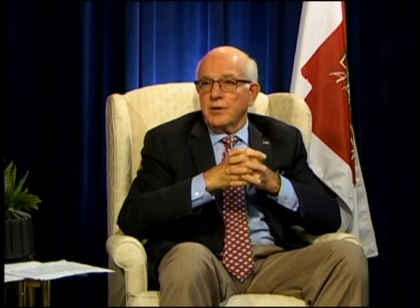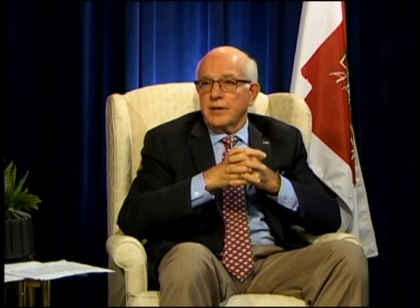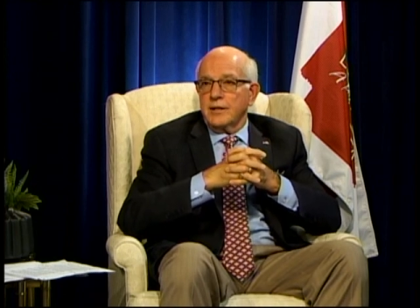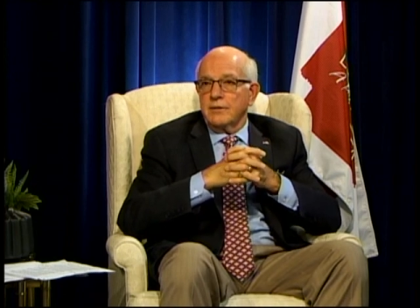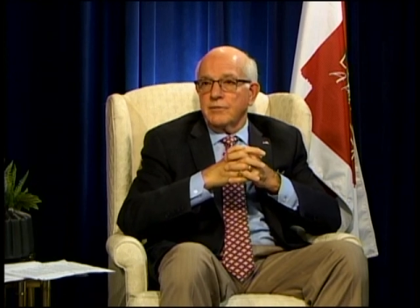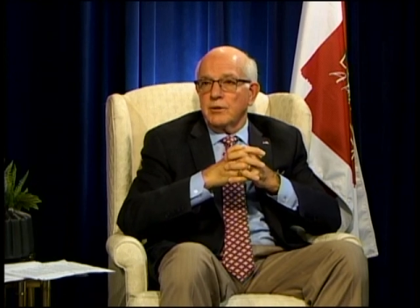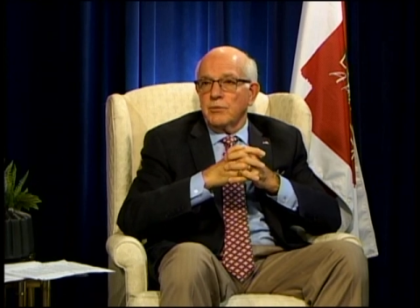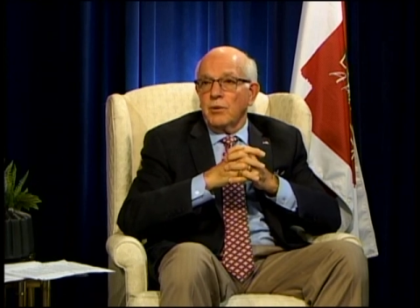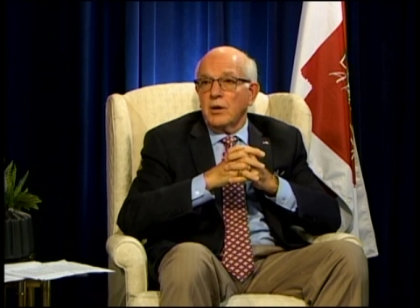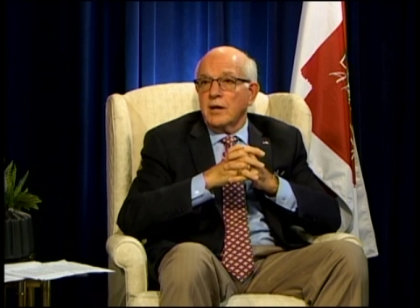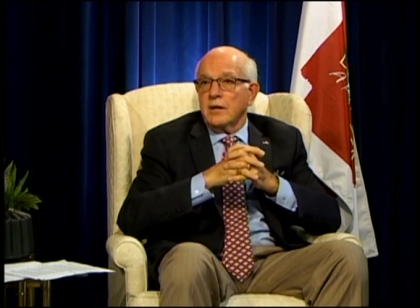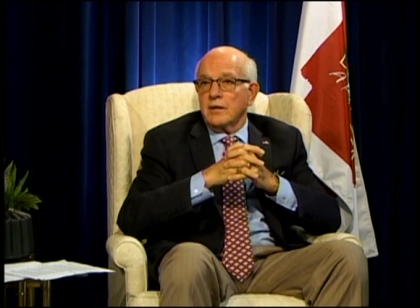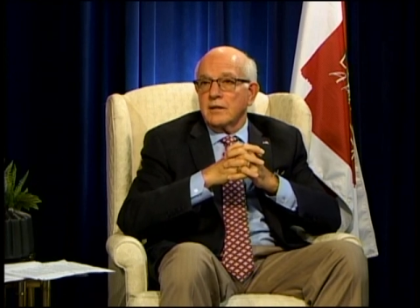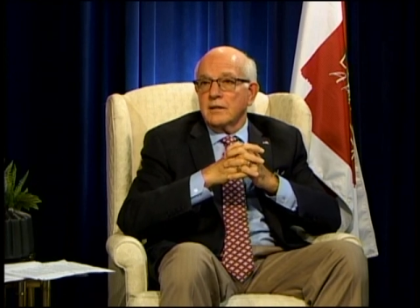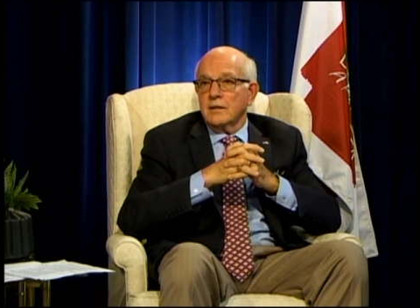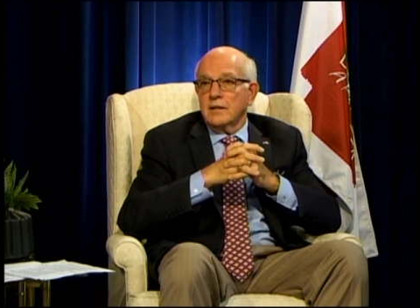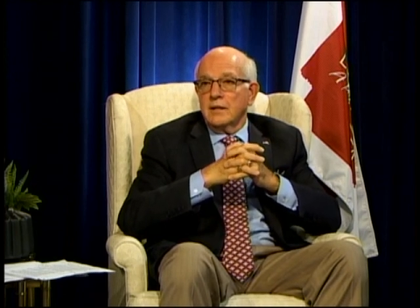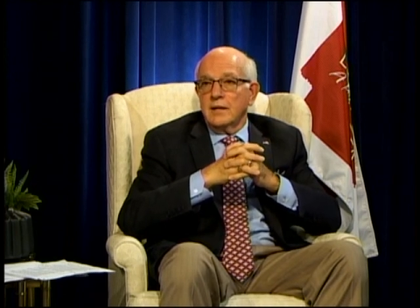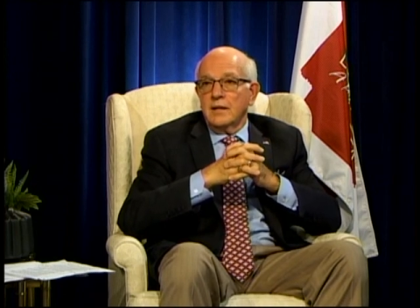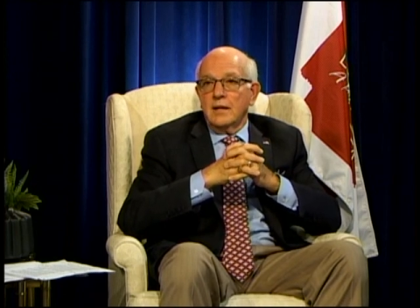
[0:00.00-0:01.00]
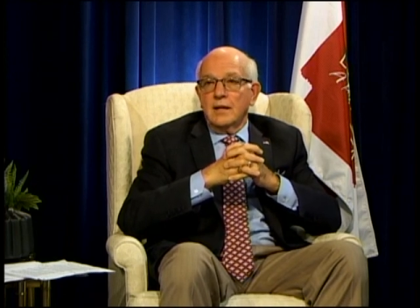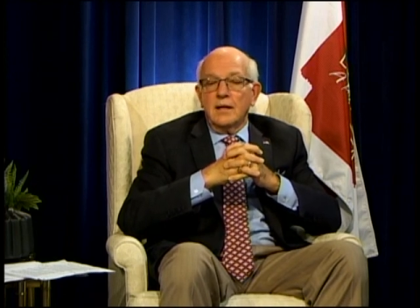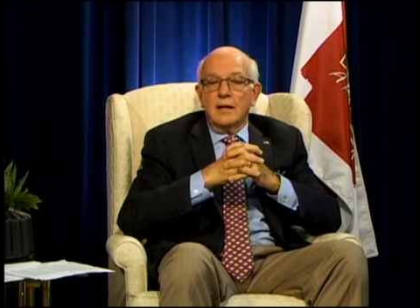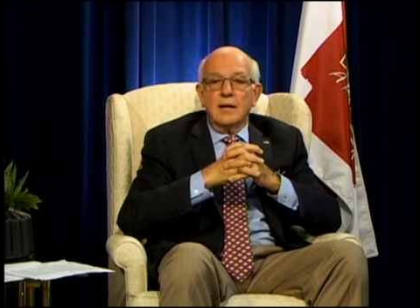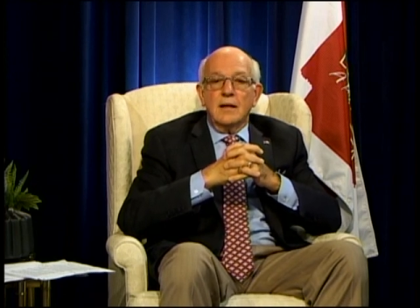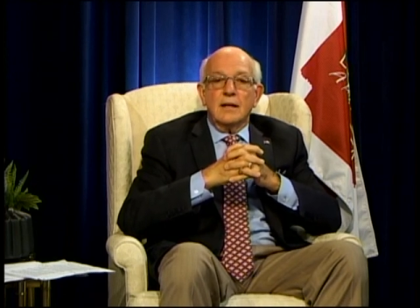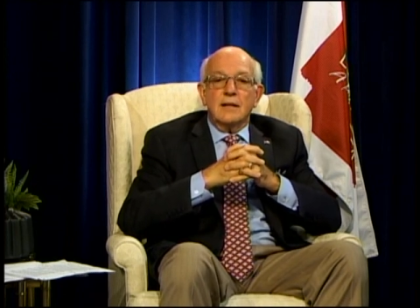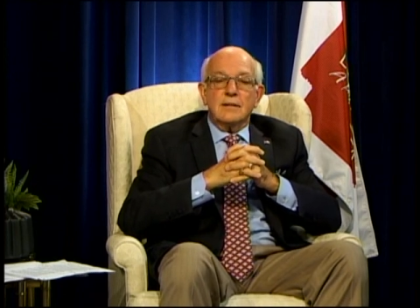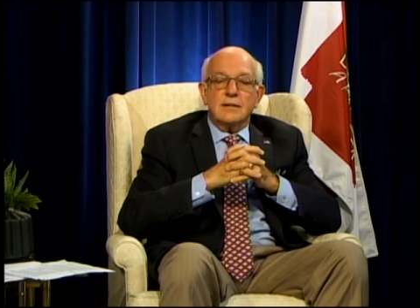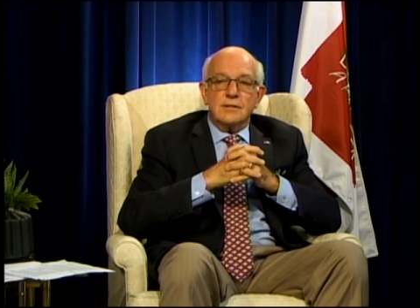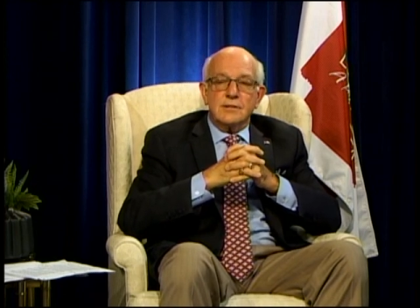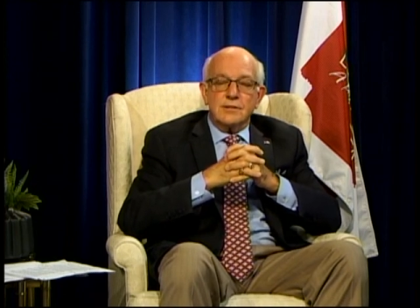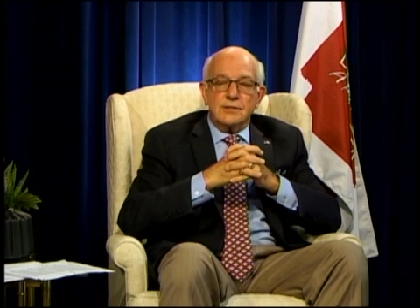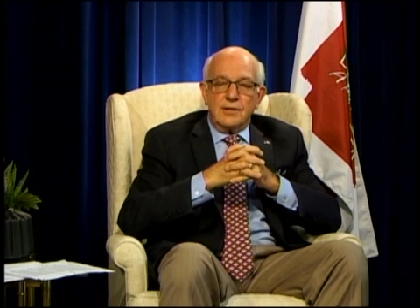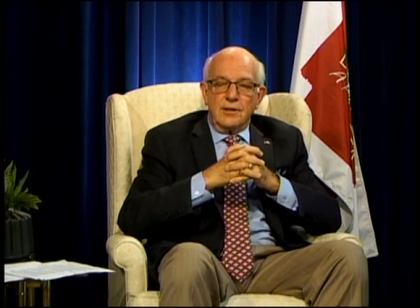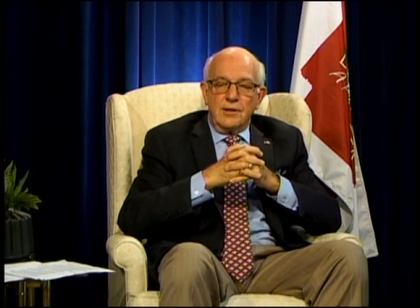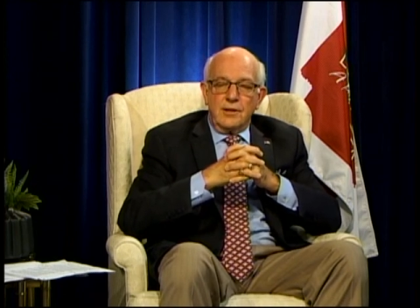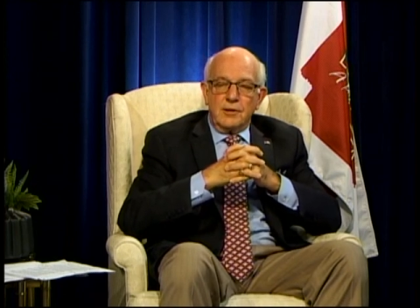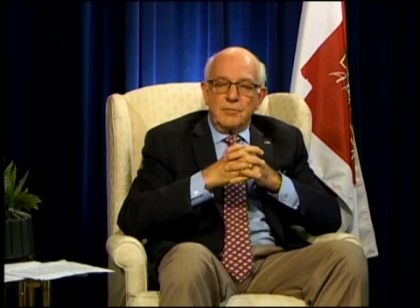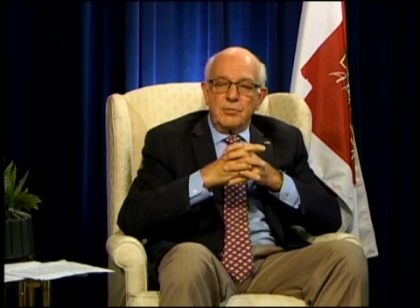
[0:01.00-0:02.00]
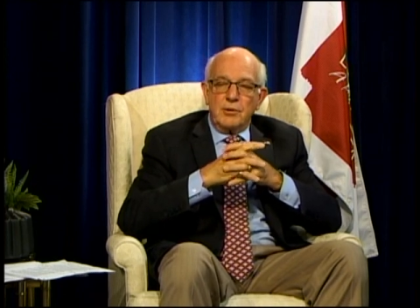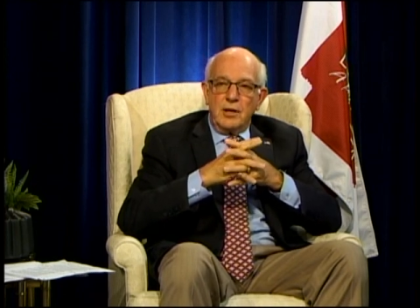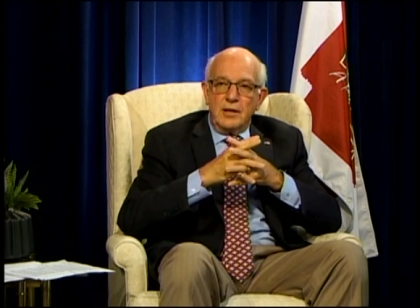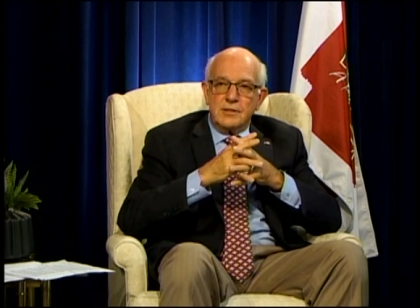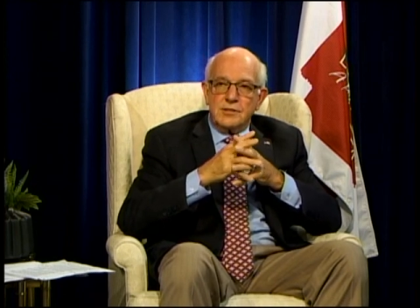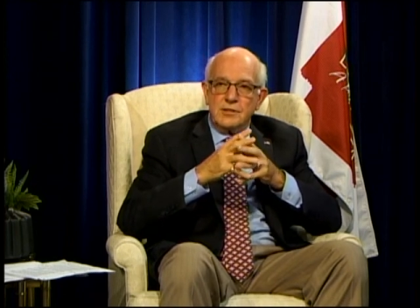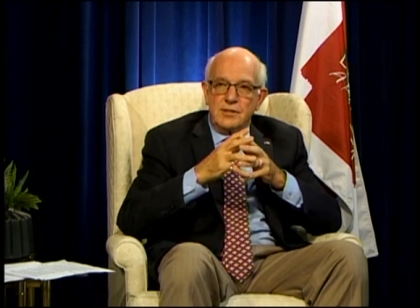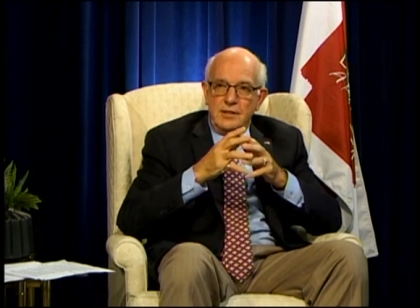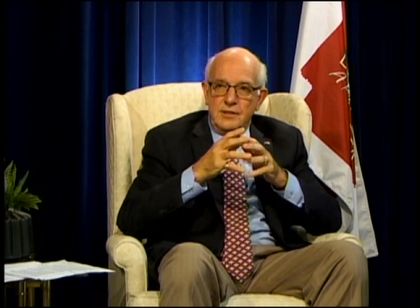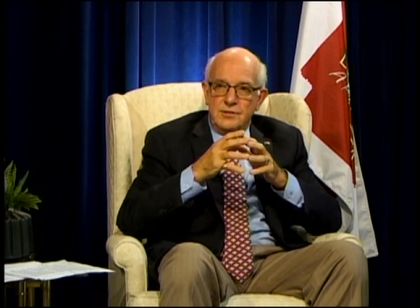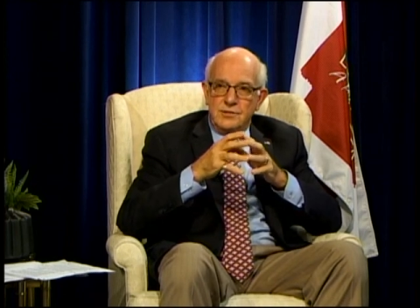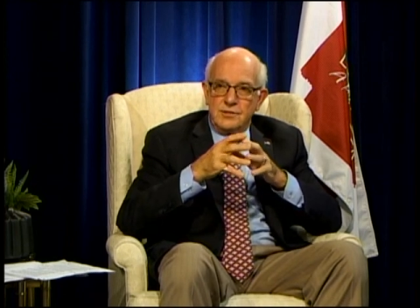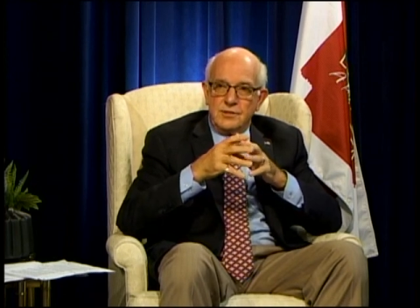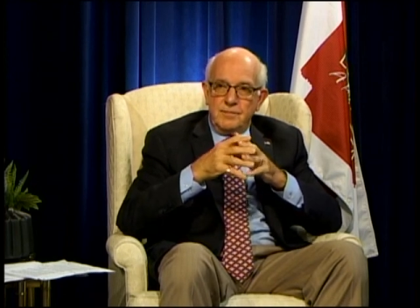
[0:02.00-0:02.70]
I give you water. This is a long process.